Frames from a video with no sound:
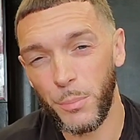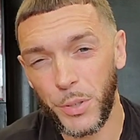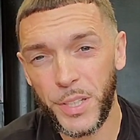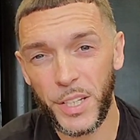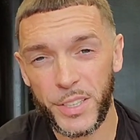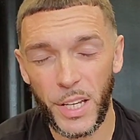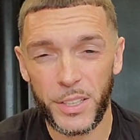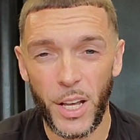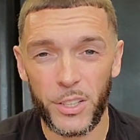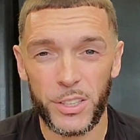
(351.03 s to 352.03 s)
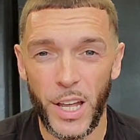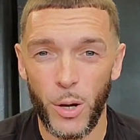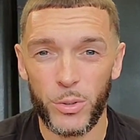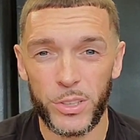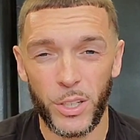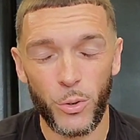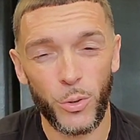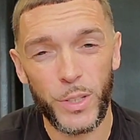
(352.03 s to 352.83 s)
Put that 10,000 hours in or